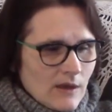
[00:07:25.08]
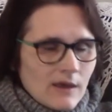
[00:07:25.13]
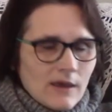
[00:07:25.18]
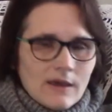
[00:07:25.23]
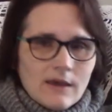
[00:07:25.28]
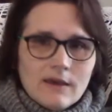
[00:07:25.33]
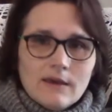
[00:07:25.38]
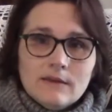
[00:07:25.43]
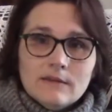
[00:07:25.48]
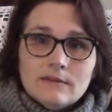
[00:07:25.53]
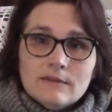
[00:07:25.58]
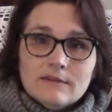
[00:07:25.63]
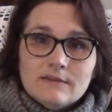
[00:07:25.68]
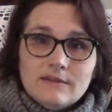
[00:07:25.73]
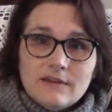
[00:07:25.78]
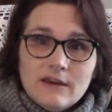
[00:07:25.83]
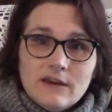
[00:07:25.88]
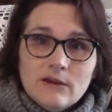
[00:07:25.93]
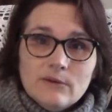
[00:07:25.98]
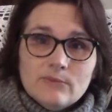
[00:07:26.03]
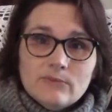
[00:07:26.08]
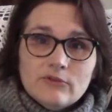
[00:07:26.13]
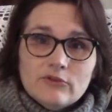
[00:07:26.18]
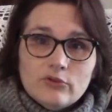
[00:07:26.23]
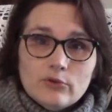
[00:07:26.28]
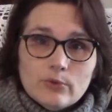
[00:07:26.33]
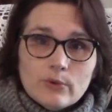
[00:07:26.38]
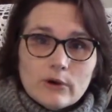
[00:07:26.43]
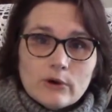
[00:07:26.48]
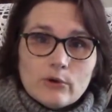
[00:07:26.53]
His attempts
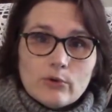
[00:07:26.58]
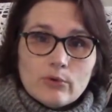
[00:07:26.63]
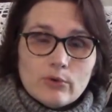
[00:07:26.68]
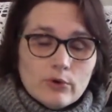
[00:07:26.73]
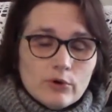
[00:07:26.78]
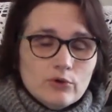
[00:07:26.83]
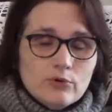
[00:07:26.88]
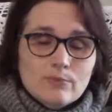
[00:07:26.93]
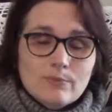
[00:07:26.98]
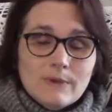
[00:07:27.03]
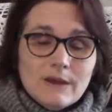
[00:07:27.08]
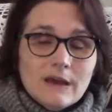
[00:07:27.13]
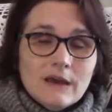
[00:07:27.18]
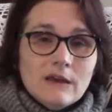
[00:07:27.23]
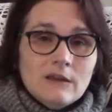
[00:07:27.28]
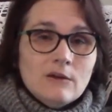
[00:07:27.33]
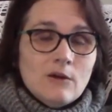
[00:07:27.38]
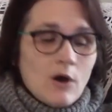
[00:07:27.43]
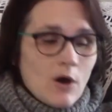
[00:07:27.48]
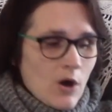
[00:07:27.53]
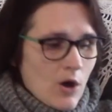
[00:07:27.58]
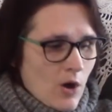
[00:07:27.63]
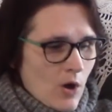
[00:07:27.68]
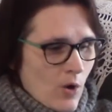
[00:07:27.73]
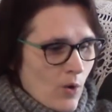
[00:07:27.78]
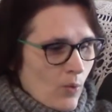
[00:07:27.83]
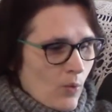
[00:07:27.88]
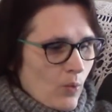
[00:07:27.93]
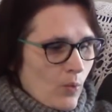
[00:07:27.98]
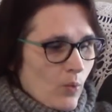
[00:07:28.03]
to recruit men
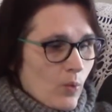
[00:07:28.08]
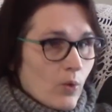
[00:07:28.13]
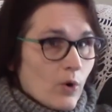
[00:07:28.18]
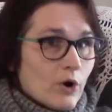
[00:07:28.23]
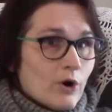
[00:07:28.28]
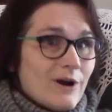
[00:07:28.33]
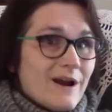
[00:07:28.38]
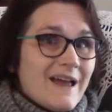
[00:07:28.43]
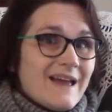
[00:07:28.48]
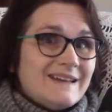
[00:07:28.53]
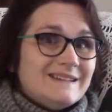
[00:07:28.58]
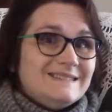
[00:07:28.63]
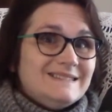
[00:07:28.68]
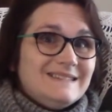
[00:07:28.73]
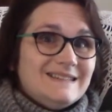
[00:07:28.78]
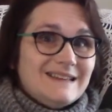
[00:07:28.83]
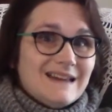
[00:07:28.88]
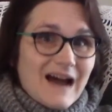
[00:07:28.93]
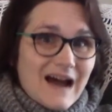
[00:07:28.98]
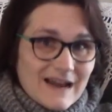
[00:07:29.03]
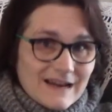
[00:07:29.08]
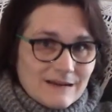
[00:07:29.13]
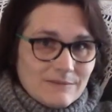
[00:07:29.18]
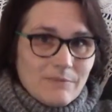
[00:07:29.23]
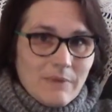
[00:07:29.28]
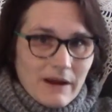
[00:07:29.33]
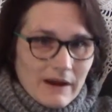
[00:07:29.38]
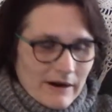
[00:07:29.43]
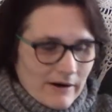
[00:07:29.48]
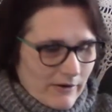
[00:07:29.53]
were a
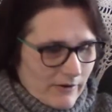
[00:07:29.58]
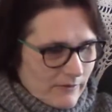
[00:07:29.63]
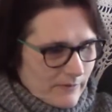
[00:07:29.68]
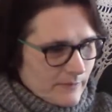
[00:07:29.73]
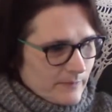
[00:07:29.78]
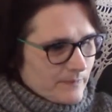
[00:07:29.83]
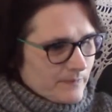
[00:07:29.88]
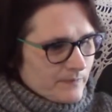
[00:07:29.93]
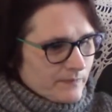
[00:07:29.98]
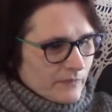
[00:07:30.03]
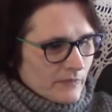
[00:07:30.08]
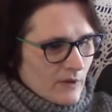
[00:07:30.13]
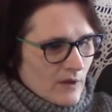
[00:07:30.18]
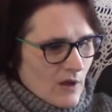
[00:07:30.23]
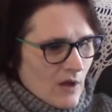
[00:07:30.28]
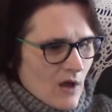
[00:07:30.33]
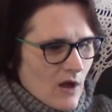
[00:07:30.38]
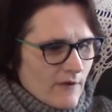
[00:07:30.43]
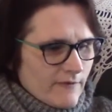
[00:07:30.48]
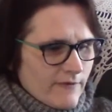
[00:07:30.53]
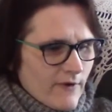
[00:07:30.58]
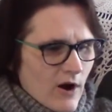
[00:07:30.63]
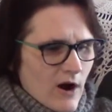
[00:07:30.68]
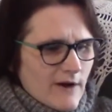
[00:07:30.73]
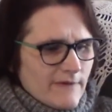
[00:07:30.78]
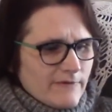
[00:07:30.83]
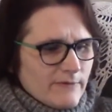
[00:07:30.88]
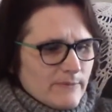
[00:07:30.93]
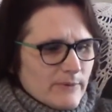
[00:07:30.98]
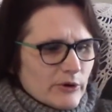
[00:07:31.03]
nightmare.
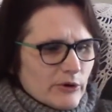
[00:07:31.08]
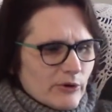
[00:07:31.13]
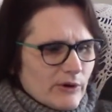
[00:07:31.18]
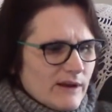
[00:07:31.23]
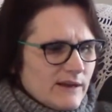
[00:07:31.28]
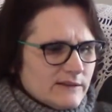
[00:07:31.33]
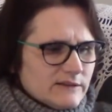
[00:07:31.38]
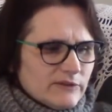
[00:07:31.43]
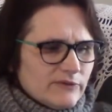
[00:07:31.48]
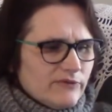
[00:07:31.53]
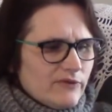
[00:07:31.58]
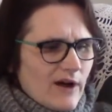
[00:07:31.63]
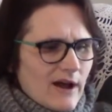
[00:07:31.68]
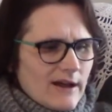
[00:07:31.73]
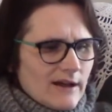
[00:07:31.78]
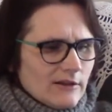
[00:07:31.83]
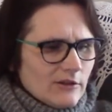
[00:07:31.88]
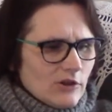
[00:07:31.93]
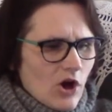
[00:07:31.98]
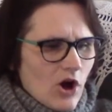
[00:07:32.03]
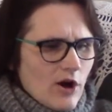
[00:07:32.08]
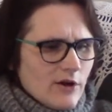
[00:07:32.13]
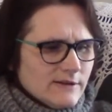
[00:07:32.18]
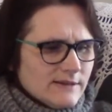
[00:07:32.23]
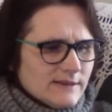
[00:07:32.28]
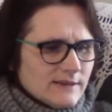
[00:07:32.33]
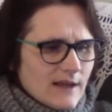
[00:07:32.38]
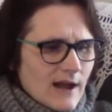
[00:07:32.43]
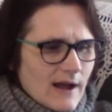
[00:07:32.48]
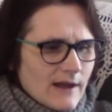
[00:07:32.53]
Far from agreeing to fight
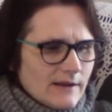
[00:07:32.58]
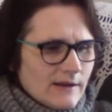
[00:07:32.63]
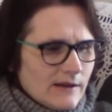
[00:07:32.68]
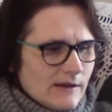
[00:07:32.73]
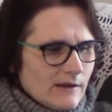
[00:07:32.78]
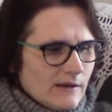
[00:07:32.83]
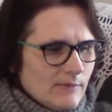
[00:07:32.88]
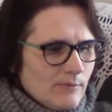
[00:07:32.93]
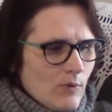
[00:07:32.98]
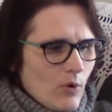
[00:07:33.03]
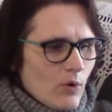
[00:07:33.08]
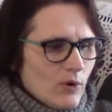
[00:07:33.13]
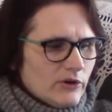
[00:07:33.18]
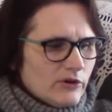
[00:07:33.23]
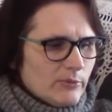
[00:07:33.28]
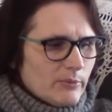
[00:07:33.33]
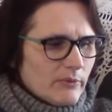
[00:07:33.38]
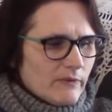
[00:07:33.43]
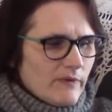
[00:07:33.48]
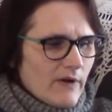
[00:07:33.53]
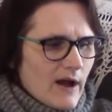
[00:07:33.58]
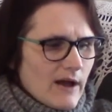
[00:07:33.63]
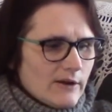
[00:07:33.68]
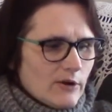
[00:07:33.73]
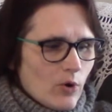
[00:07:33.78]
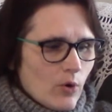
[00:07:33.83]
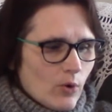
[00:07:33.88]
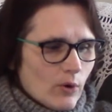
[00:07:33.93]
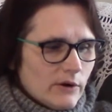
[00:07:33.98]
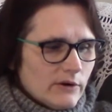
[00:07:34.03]
alongside him or to provide
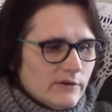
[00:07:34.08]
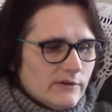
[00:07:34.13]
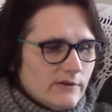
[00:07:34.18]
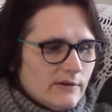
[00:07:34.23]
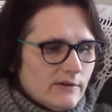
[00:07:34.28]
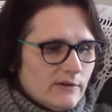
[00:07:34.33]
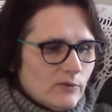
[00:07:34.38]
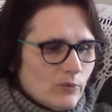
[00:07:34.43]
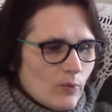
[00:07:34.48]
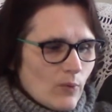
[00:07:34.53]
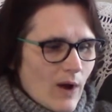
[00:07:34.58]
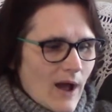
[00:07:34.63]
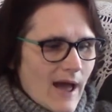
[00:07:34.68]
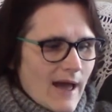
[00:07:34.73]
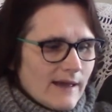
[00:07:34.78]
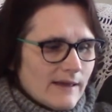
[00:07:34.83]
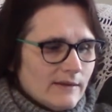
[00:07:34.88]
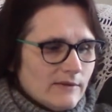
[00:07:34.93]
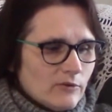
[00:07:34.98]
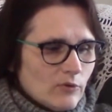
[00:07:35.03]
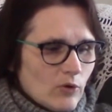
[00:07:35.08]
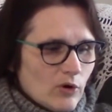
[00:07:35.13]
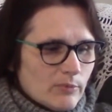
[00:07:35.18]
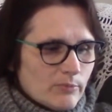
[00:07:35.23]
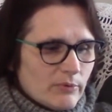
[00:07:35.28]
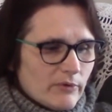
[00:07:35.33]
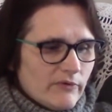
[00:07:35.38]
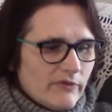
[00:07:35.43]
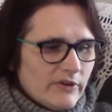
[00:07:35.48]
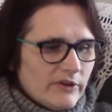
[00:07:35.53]
horses, wagons, or
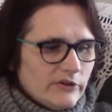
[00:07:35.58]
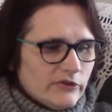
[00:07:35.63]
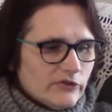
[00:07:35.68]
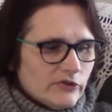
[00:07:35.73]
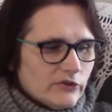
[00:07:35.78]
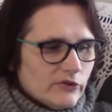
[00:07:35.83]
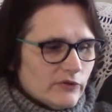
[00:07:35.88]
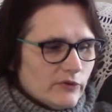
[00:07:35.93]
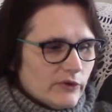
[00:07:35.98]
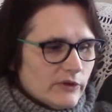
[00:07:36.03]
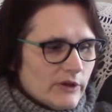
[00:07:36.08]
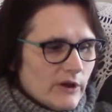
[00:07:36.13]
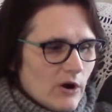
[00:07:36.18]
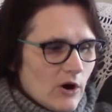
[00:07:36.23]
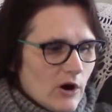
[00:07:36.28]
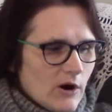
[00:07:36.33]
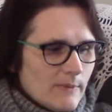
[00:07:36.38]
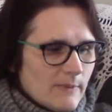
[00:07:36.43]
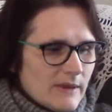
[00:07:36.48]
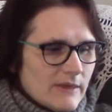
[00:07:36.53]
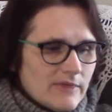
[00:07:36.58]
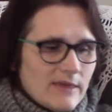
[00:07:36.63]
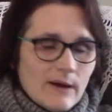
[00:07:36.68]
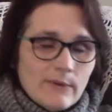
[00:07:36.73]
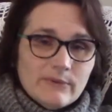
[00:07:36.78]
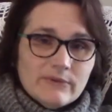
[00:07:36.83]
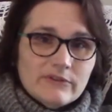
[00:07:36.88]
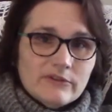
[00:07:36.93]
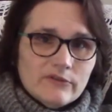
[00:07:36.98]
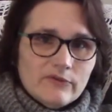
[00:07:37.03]
provisions for the army
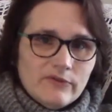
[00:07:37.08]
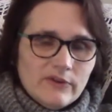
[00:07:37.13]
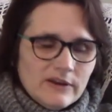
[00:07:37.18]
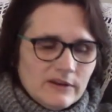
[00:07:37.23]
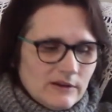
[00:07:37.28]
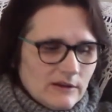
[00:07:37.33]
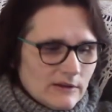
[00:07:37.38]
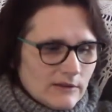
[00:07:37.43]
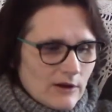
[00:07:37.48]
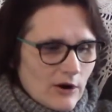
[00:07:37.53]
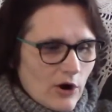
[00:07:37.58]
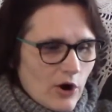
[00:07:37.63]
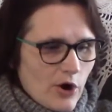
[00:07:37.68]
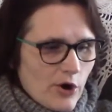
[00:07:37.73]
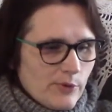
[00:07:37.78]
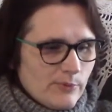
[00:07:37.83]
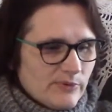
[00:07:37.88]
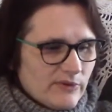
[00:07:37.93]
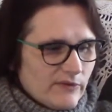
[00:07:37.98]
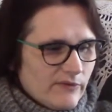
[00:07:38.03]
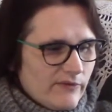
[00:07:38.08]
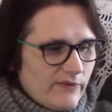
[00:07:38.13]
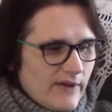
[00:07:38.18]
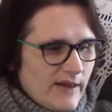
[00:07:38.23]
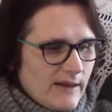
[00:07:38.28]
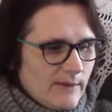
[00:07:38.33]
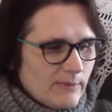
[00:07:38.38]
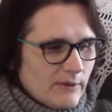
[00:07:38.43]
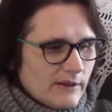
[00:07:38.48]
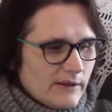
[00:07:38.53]
that was defending their homes and
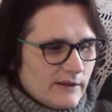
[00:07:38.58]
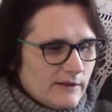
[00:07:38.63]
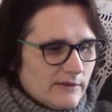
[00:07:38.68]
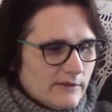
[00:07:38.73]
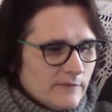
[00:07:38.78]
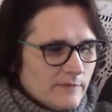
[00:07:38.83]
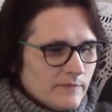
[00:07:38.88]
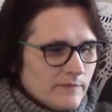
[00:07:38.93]
families,